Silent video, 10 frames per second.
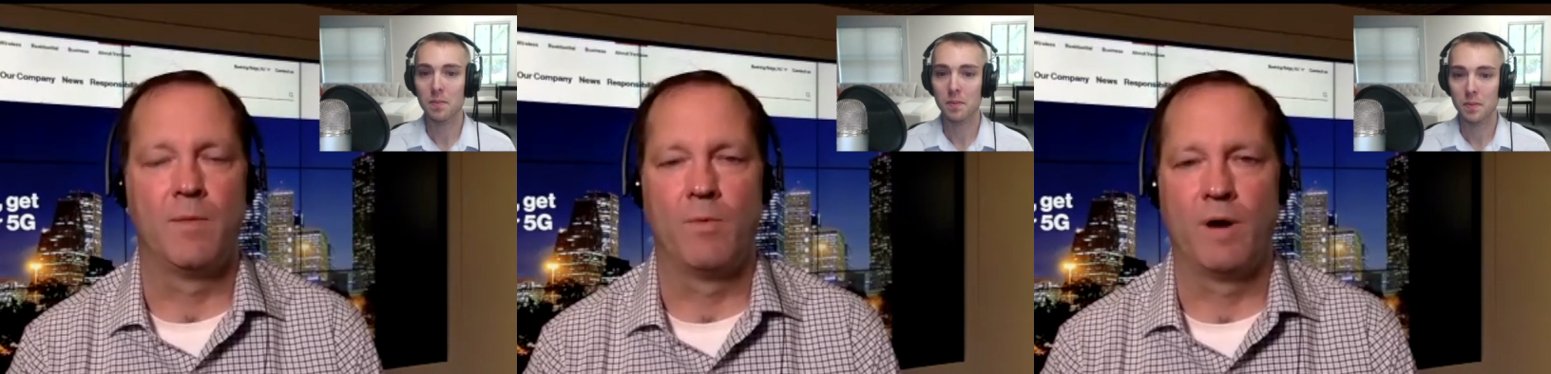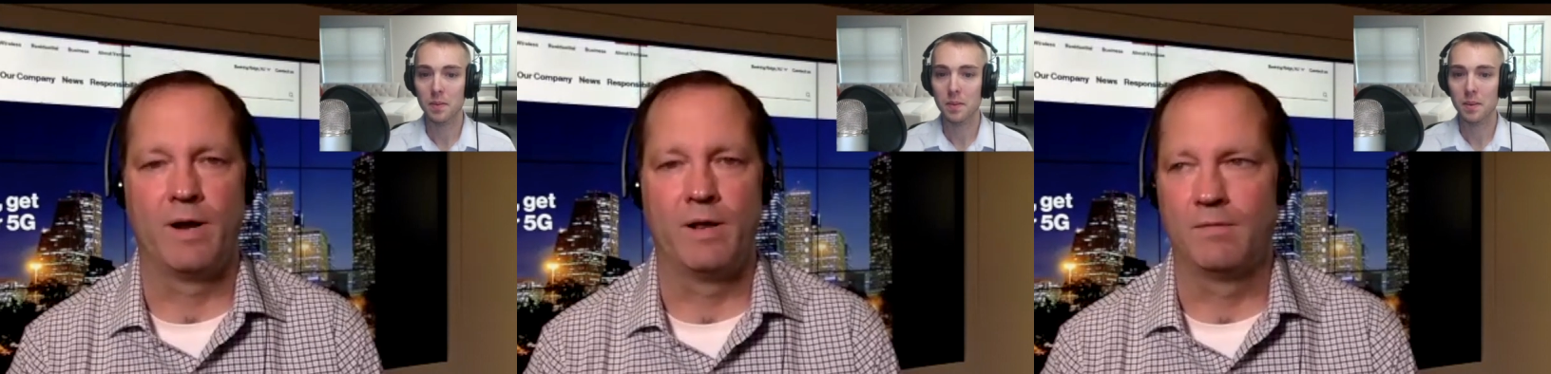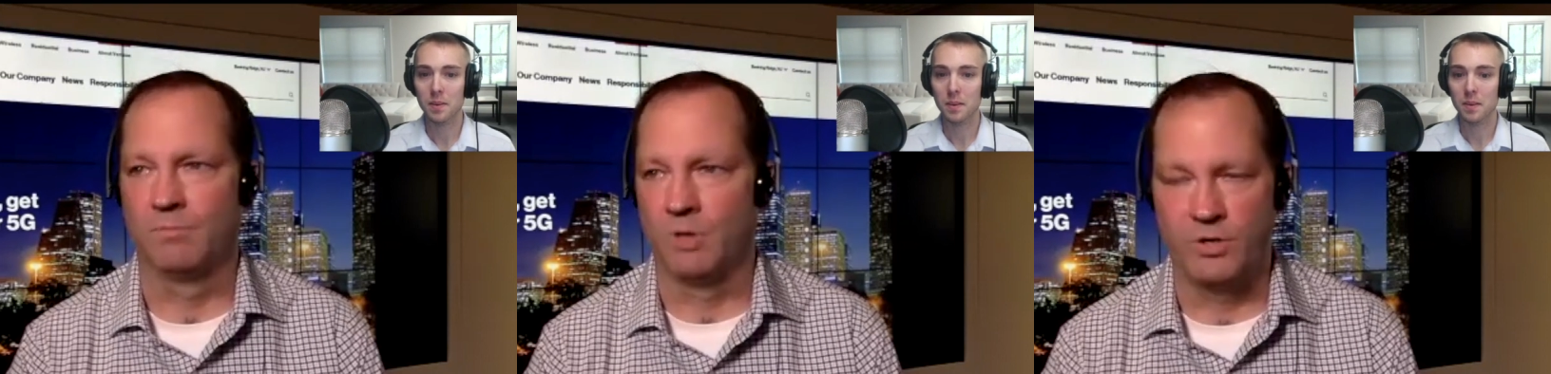Speaker 1: they want to
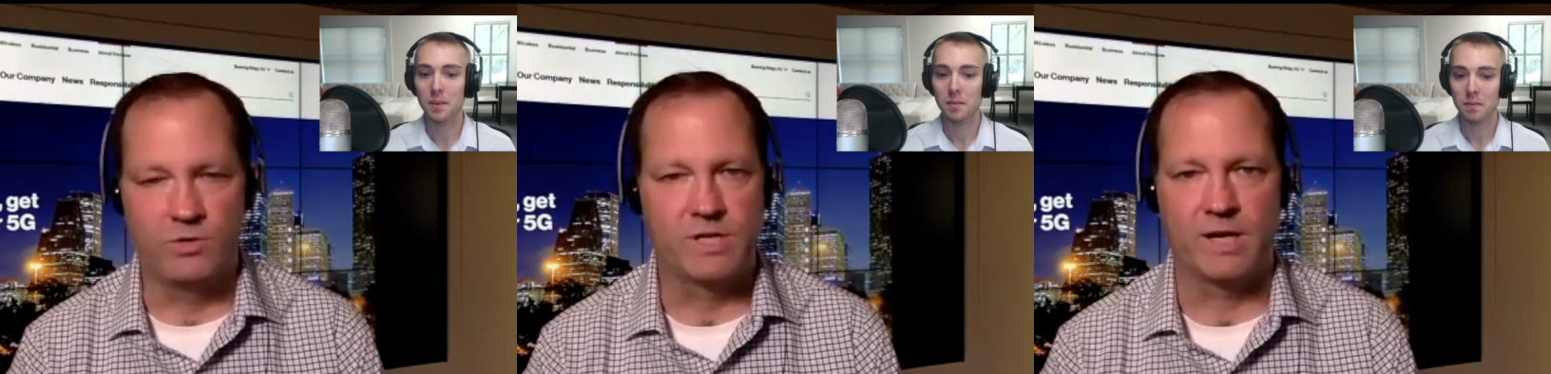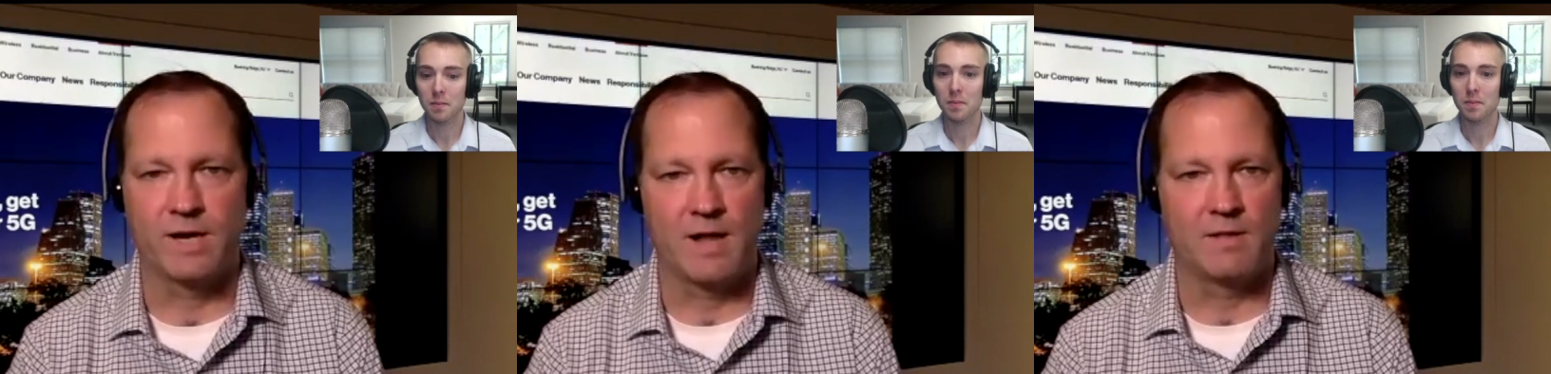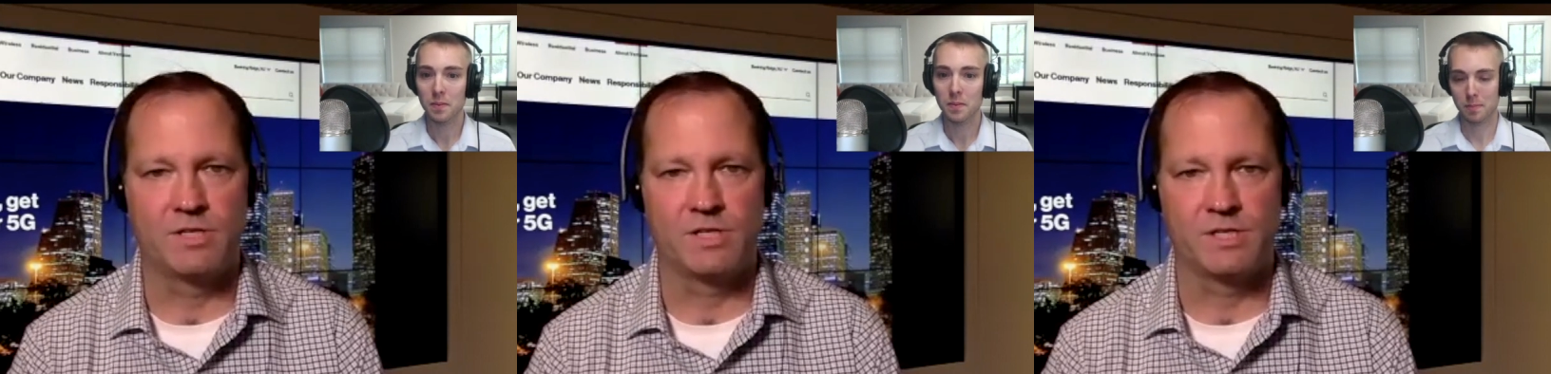learn new
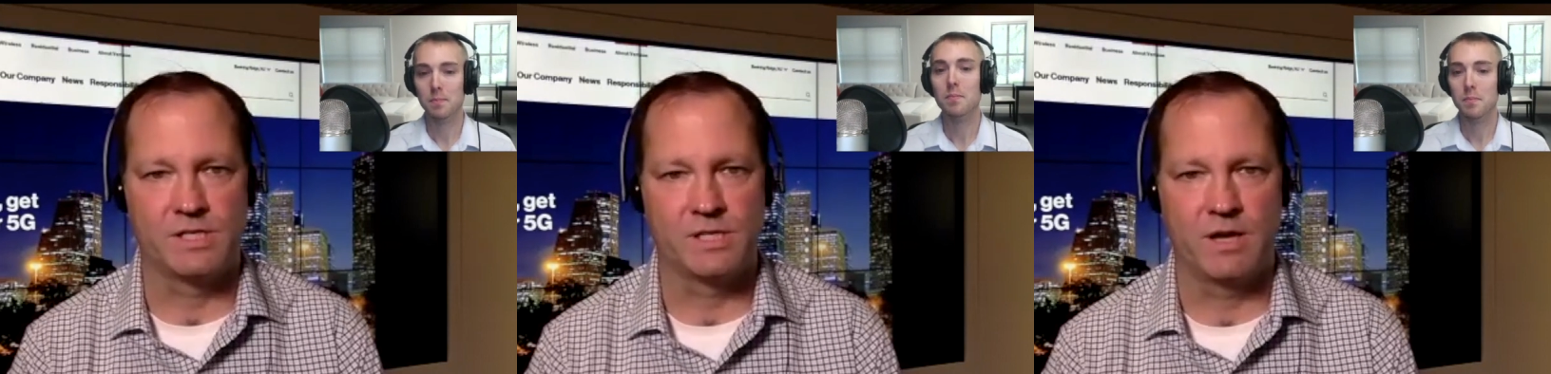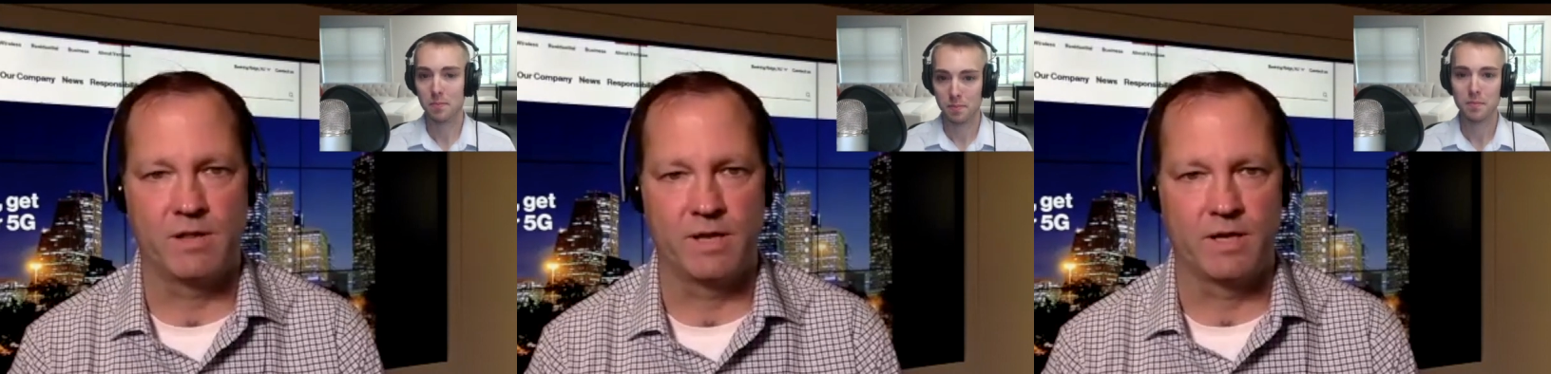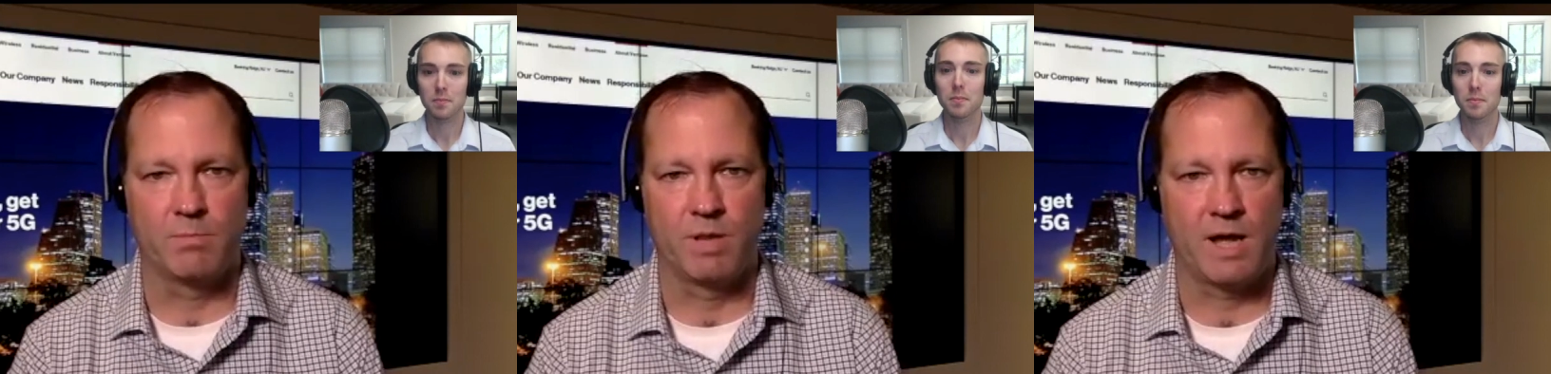technologies and see how they
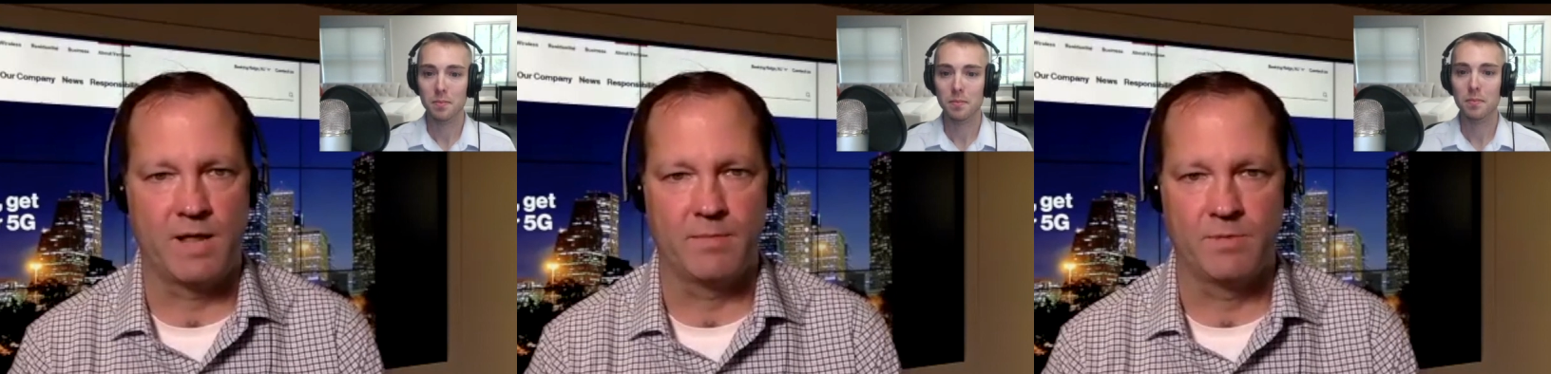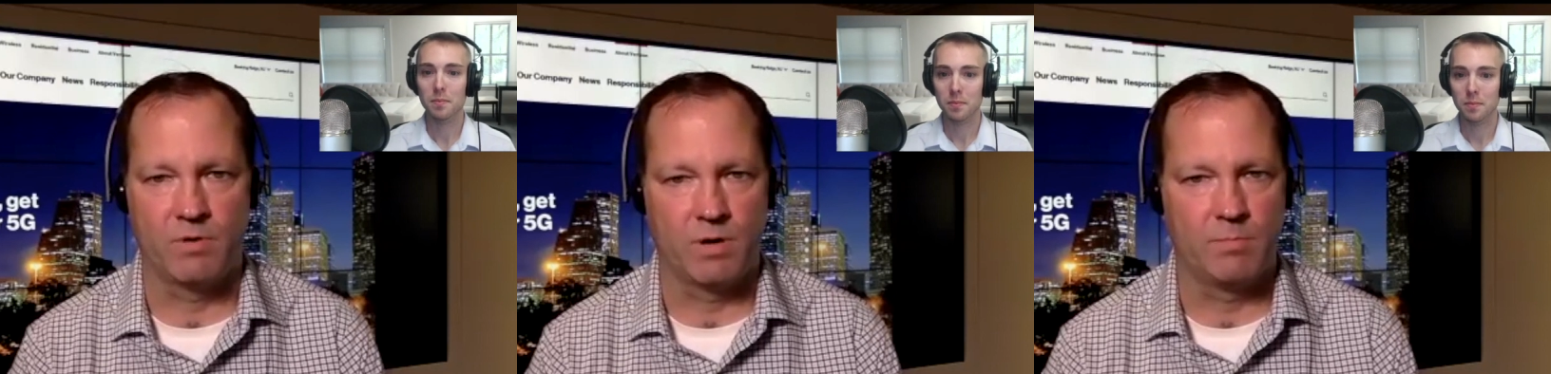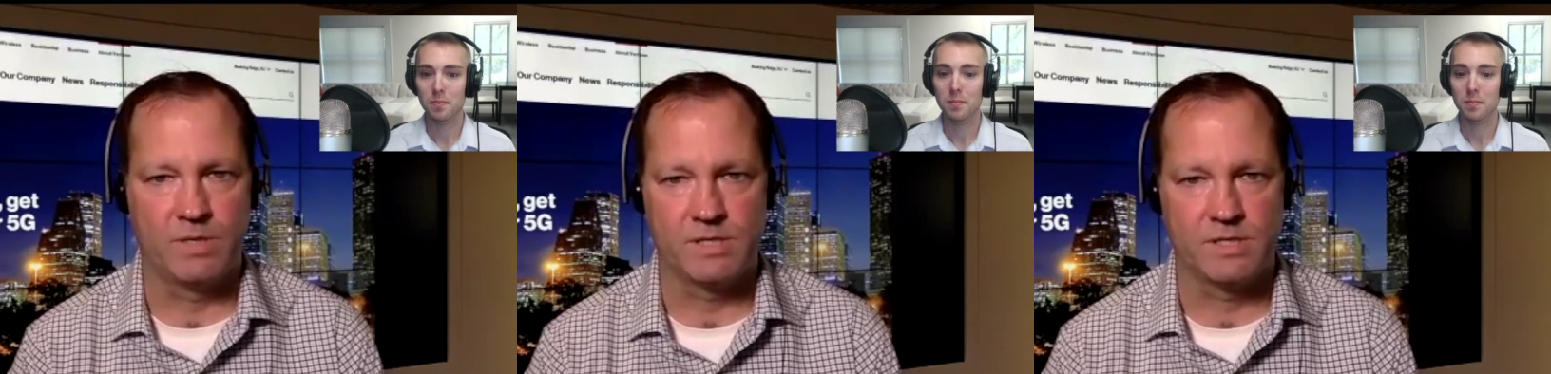can apply them to our
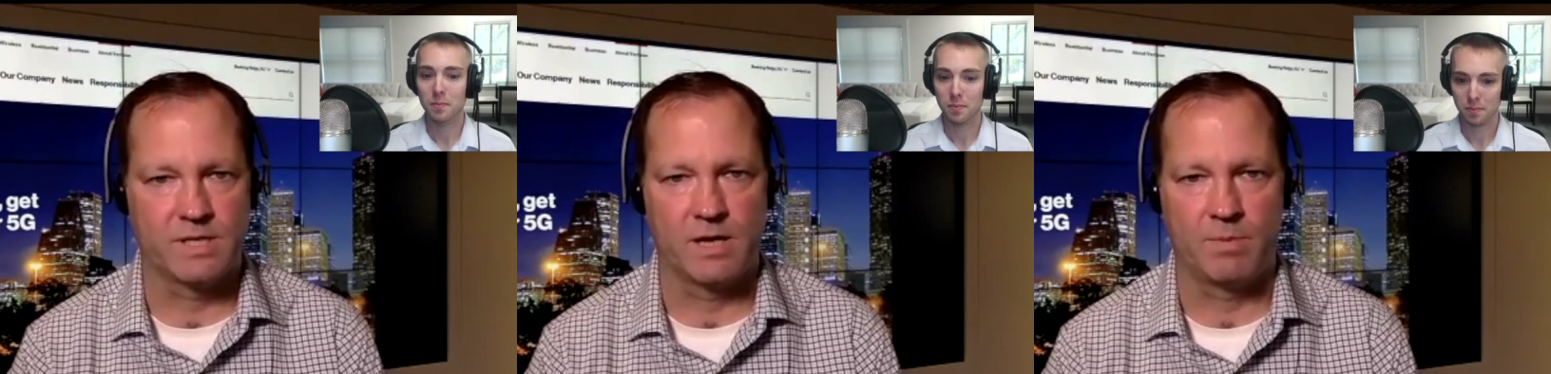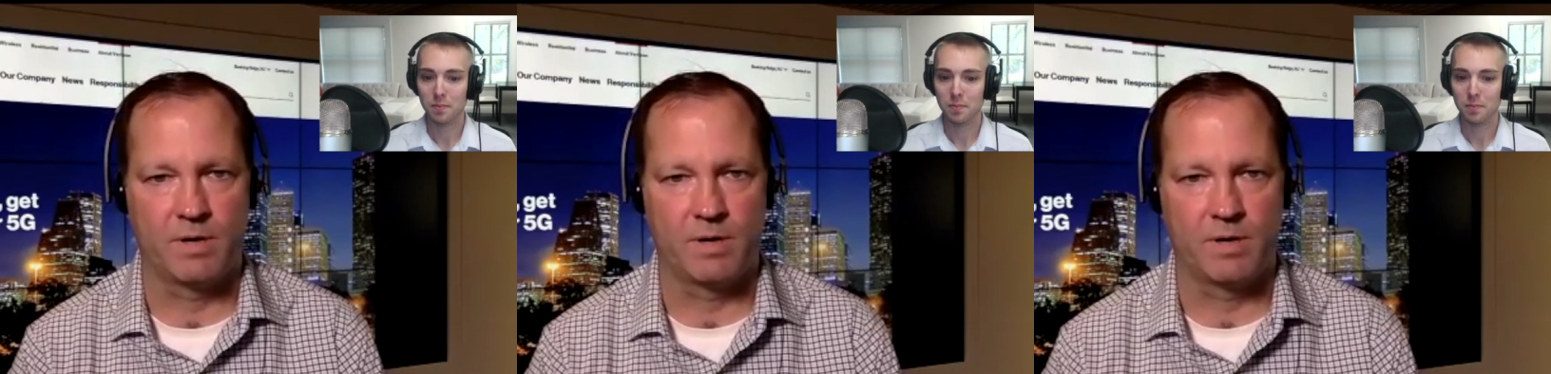business to